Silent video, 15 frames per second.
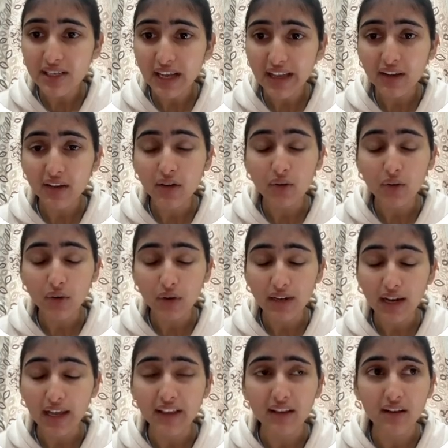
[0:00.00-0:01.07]
like
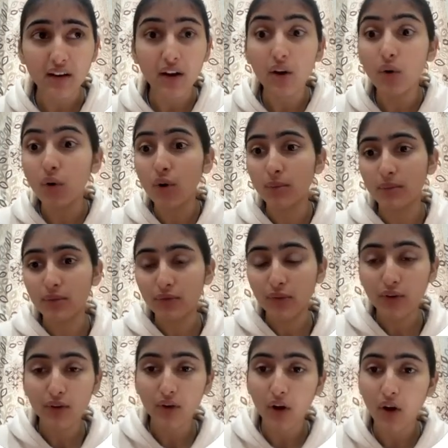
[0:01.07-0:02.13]
a home
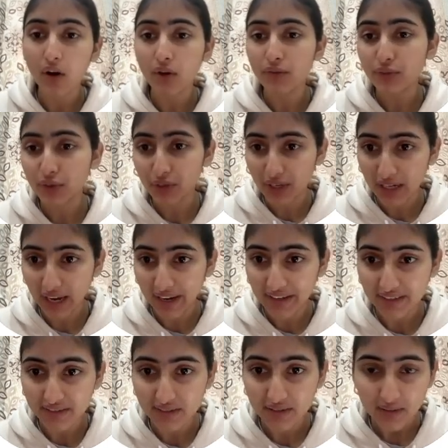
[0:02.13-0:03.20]
for all of your
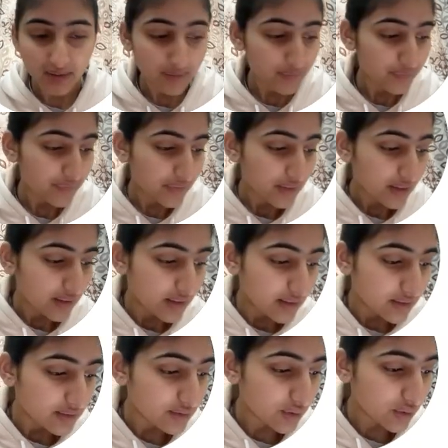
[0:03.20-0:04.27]
clients.
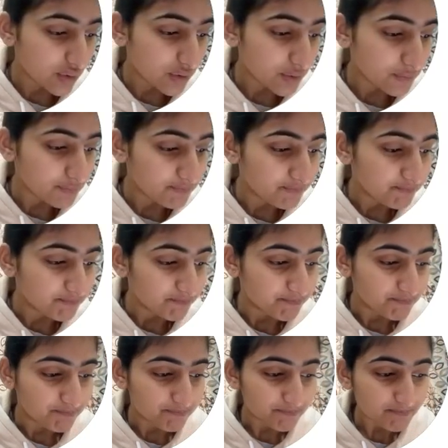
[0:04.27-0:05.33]
So
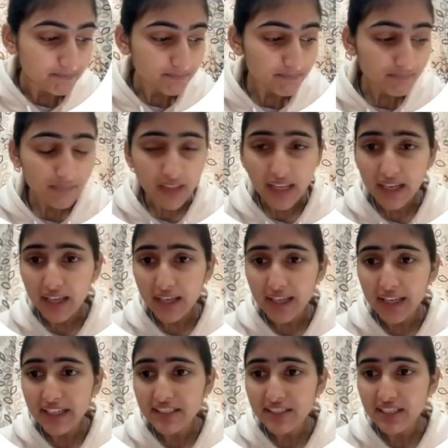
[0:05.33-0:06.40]

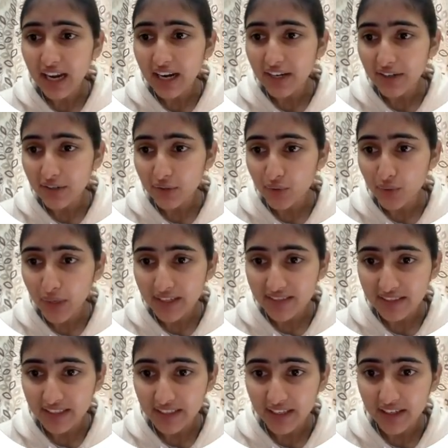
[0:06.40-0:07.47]
each card you are
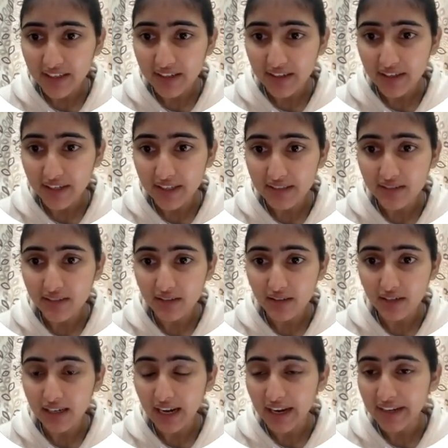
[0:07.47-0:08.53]
seeing here is the
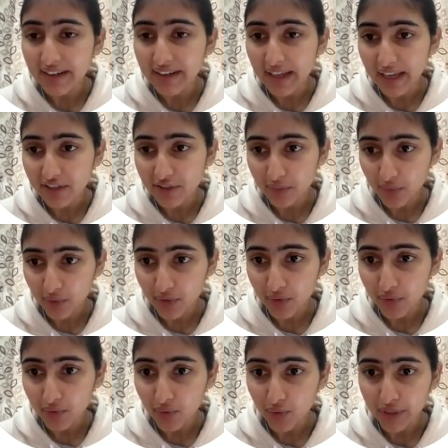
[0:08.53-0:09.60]
client dashboard
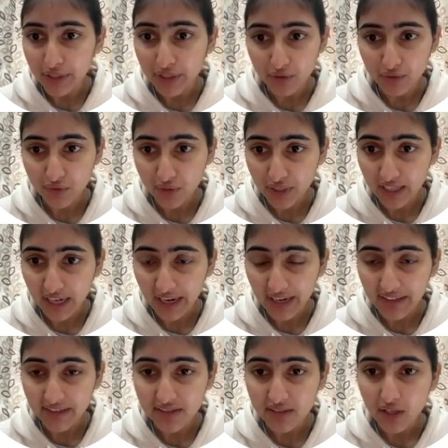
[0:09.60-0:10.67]
for each of your
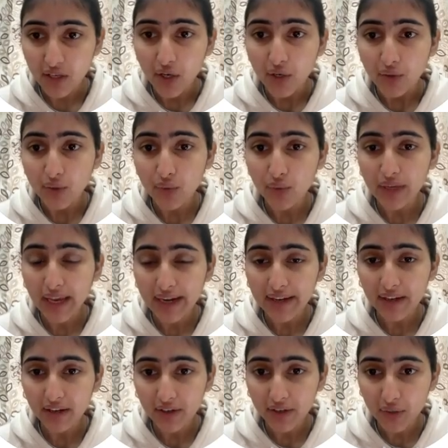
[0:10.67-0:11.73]
clients. To get
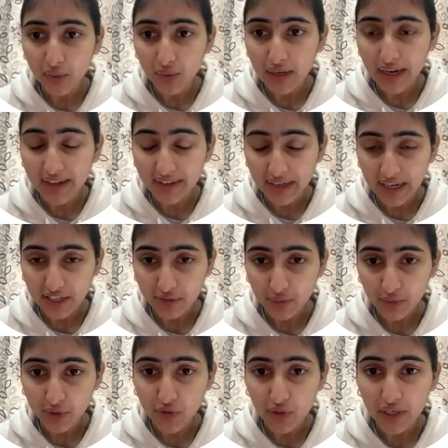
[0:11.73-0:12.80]
a new client
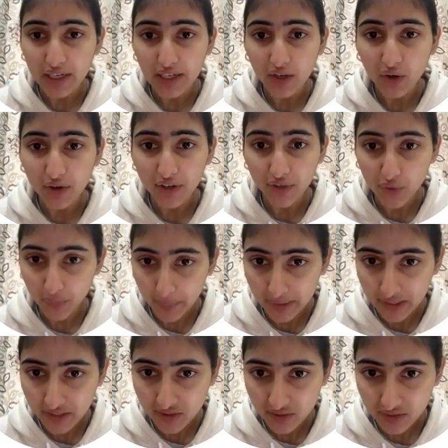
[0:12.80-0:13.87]
dashboard, you'll click on a new
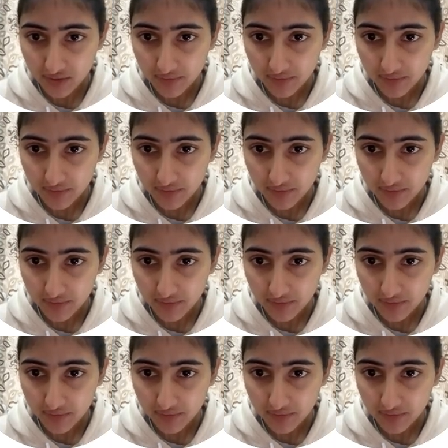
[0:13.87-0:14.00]
page